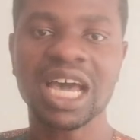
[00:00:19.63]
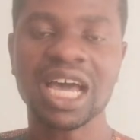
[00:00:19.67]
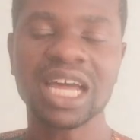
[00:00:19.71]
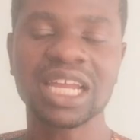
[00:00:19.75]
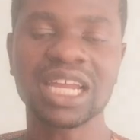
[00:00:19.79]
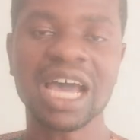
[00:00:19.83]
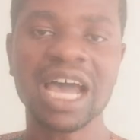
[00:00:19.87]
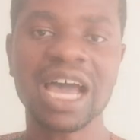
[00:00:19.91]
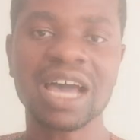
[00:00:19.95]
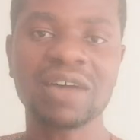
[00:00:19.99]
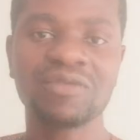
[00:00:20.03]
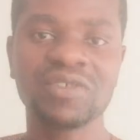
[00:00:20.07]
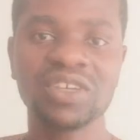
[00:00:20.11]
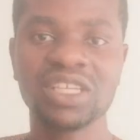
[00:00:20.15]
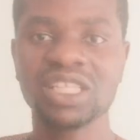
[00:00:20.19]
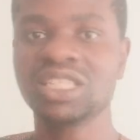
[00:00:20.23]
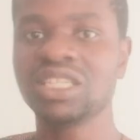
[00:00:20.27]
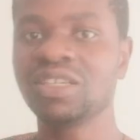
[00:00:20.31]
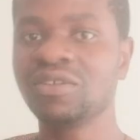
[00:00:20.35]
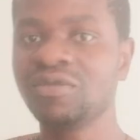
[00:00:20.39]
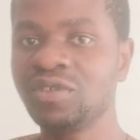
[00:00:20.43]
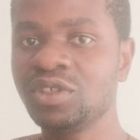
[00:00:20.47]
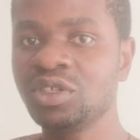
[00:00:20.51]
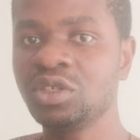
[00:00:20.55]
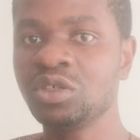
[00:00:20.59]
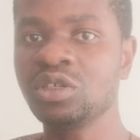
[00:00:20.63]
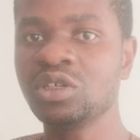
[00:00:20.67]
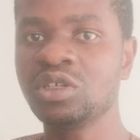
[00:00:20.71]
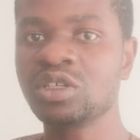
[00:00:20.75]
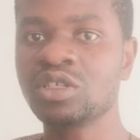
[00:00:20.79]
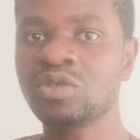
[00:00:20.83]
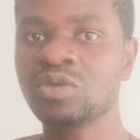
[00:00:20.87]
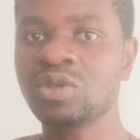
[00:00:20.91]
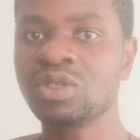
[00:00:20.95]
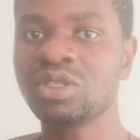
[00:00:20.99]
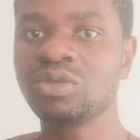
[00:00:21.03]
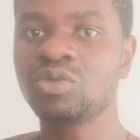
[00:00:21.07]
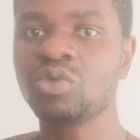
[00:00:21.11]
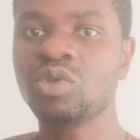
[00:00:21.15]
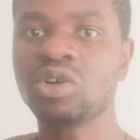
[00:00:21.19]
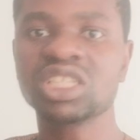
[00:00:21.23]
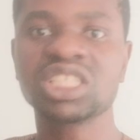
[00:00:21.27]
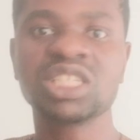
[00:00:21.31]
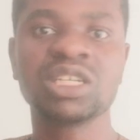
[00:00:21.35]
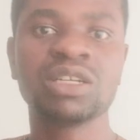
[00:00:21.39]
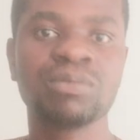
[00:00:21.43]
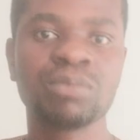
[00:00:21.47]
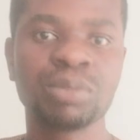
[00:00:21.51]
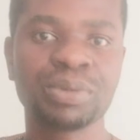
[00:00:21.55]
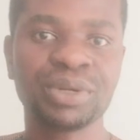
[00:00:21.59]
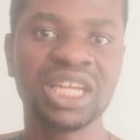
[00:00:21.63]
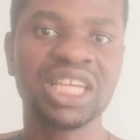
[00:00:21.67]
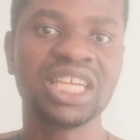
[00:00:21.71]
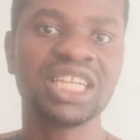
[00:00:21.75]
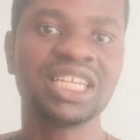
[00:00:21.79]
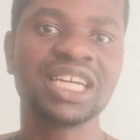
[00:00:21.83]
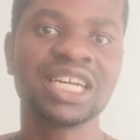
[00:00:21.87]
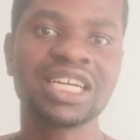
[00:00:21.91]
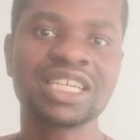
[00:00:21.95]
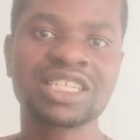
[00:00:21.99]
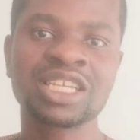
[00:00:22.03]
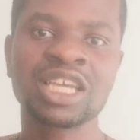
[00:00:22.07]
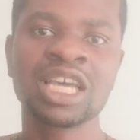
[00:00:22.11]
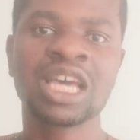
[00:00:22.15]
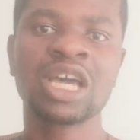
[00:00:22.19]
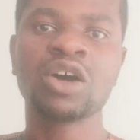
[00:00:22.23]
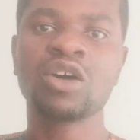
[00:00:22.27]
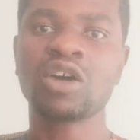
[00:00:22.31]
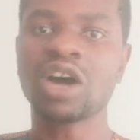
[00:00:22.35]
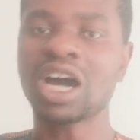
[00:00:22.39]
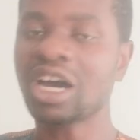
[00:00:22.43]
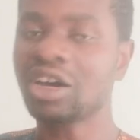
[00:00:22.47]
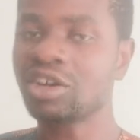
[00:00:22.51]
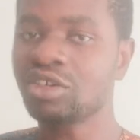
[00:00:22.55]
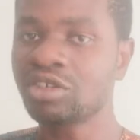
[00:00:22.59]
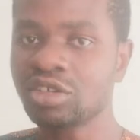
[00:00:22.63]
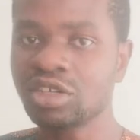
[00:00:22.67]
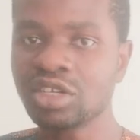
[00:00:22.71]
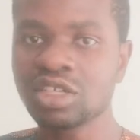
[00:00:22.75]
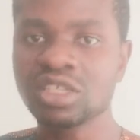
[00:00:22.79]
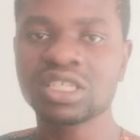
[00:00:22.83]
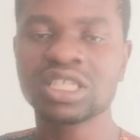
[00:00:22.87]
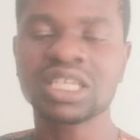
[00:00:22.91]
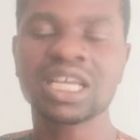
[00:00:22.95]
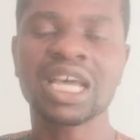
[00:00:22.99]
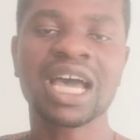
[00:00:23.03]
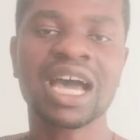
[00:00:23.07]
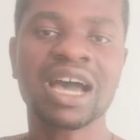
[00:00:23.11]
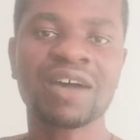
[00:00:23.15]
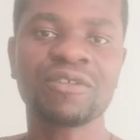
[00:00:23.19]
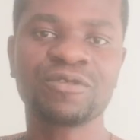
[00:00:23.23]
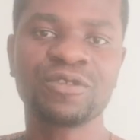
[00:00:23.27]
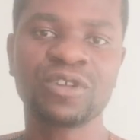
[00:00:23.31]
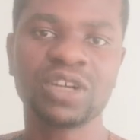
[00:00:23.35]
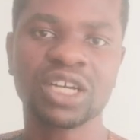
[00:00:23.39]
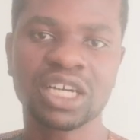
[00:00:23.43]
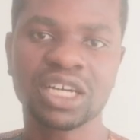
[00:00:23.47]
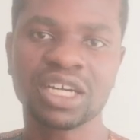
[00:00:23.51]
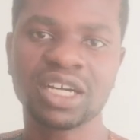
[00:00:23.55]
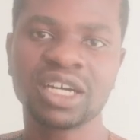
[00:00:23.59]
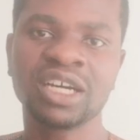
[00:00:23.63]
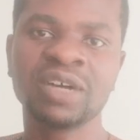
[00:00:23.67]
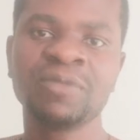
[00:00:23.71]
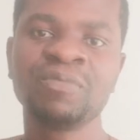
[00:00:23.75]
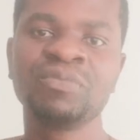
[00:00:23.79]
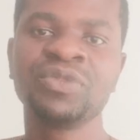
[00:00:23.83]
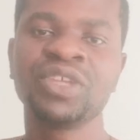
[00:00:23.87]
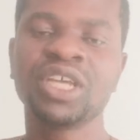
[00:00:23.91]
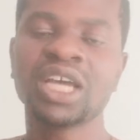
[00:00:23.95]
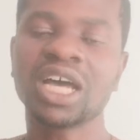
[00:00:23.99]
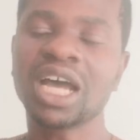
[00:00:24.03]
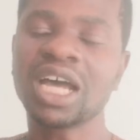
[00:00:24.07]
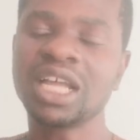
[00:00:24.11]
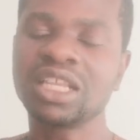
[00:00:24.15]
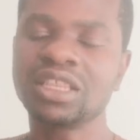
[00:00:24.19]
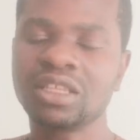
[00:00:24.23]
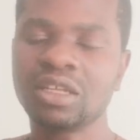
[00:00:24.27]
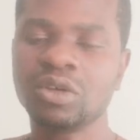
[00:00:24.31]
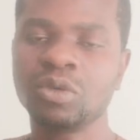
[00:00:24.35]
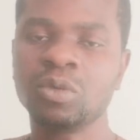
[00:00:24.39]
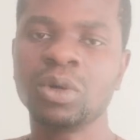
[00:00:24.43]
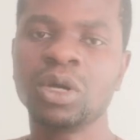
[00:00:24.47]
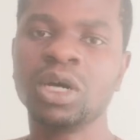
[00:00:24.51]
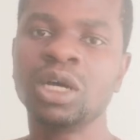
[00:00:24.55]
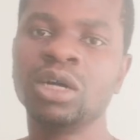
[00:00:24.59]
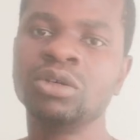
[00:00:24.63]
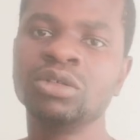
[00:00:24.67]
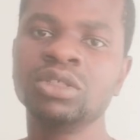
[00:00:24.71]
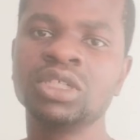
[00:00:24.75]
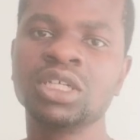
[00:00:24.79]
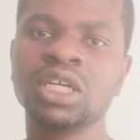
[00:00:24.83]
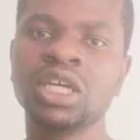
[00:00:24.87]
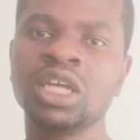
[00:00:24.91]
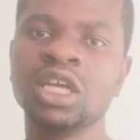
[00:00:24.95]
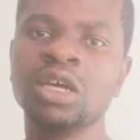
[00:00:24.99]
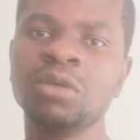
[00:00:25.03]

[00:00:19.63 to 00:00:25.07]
and have interviews with worship leaders across Africa and the world.